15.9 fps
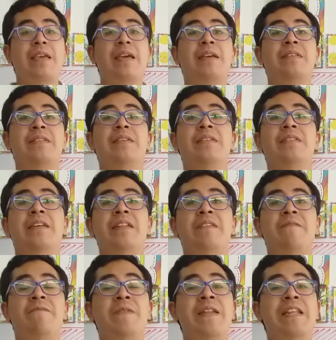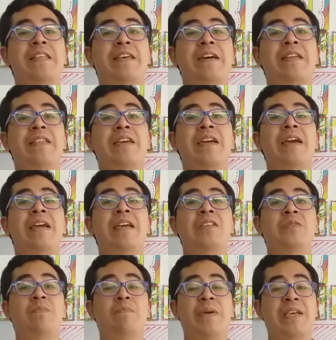Existen infinidad de
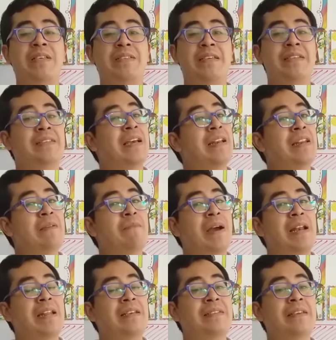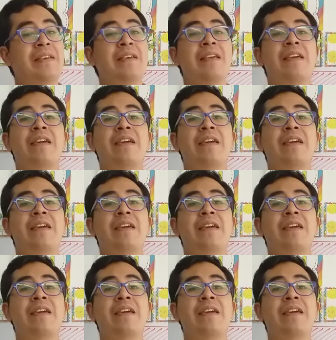especies animales